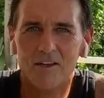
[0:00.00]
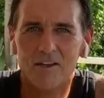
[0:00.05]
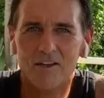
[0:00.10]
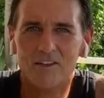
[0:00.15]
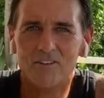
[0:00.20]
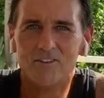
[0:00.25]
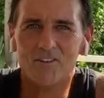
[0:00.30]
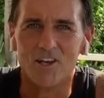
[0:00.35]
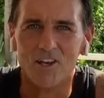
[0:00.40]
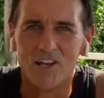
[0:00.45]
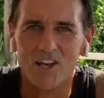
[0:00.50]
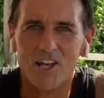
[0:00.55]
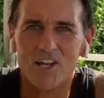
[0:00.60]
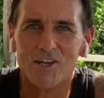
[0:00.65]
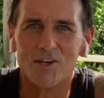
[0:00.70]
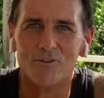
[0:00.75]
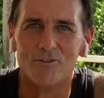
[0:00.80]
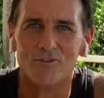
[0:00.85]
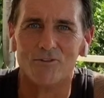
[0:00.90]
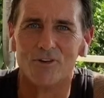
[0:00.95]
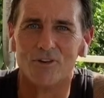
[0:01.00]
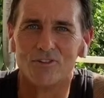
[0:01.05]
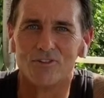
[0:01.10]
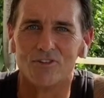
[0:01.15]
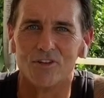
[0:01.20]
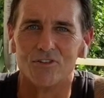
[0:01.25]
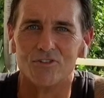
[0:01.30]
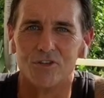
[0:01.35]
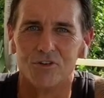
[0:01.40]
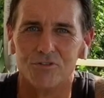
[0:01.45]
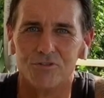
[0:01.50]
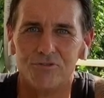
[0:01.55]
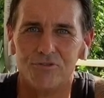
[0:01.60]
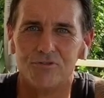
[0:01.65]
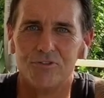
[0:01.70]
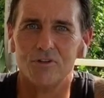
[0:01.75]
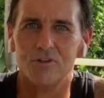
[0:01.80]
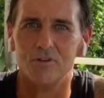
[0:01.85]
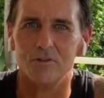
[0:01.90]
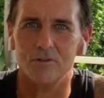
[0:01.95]
to live such a
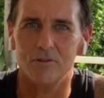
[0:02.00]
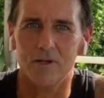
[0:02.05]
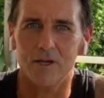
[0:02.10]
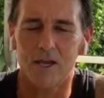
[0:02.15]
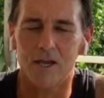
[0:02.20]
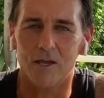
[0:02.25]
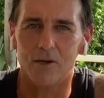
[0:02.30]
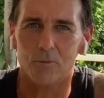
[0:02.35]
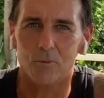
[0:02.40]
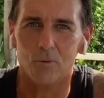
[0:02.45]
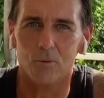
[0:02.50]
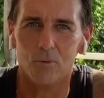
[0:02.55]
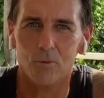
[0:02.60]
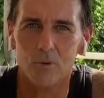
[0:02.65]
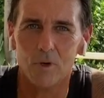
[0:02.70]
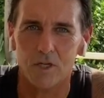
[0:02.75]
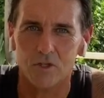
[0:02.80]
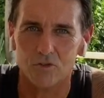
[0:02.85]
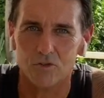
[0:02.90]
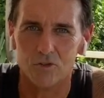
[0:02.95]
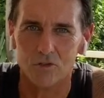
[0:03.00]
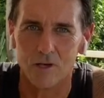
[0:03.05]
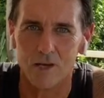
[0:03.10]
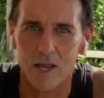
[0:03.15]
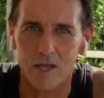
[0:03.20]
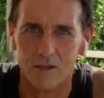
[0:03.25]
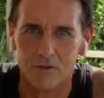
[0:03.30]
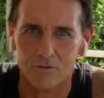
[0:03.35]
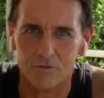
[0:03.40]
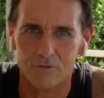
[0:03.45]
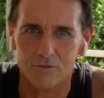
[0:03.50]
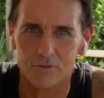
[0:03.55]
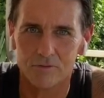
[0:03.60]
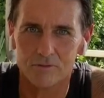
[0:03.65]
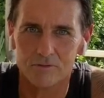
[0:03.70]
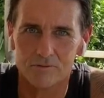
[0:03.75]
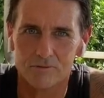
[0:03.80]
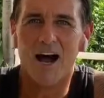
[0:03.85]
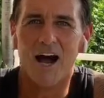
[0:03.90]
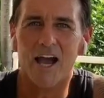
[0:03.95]
full and rich life.
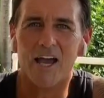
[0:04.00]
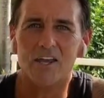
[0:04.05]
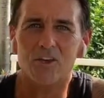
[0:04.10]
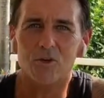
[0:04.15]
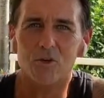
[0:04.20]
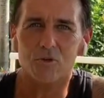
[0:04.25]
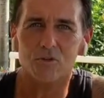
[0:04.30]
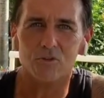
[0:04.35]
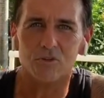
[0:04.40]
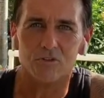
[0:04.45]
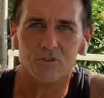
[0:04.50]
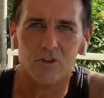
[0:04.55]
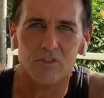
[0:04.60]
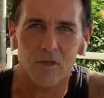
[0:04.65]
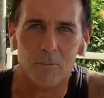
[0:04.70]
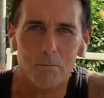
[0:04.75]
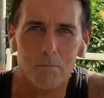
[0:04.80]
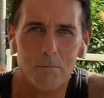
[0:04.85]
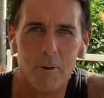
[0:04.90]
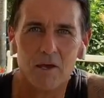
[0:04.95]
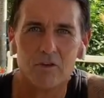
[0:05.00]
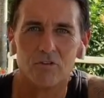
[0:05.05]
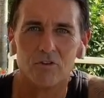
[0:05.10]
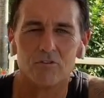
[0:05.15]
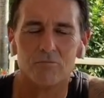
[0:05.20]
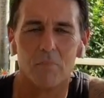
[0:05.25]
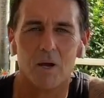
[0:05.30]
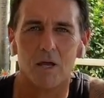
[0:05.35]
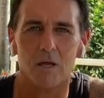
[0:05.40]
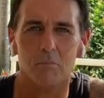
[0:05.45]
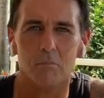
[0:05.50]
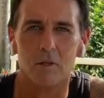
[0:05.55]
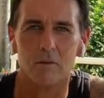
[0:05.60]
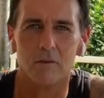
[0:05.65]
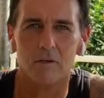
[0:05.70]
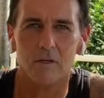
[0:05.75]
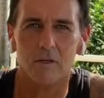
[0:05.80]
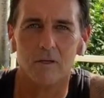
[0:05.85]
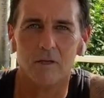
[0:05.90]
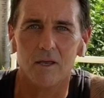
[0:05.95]
I used it to the best of my
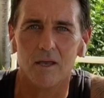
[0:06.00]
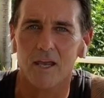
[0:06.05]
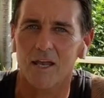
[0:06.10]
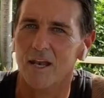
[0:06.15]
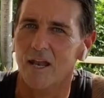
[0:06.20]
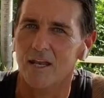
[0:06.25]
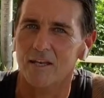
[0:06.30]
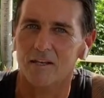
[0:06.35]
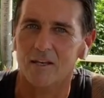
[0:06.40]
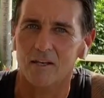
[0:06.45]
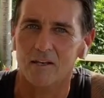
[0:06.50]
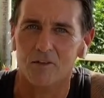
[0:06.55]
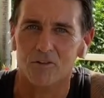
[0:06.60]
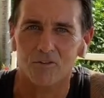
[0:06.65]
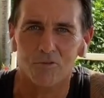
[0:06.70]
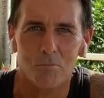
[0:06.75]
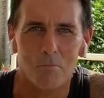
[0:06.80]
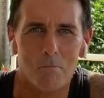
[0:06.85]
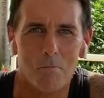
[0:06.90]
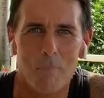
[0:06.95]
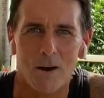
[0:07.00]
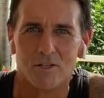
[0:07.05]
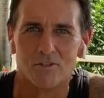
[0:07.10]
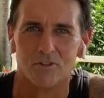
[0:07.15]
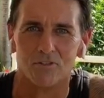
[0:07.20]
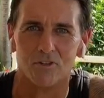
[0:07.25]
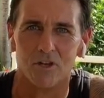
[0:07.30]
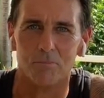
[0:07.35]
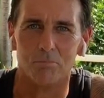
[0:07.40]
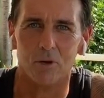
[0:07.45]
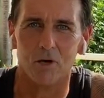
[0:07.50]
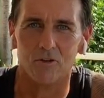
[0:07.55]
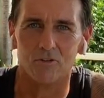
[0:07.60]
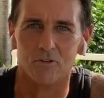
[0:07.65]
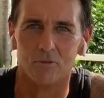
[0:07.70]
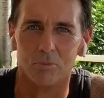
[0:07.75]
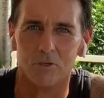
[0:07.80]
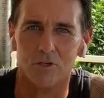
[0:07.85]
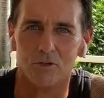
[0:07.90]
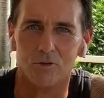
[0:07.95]
ability, and I did as much as I
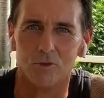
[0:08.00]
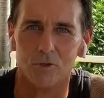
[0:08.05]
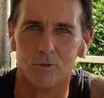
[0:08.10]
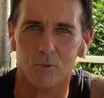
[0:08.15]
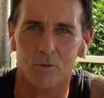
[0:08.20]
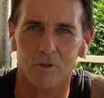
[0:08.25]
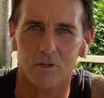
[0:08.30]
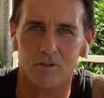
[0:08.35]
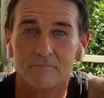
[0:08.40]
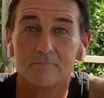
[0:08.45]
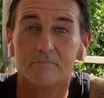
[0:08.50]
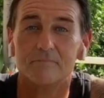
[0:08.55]
possibly could with it."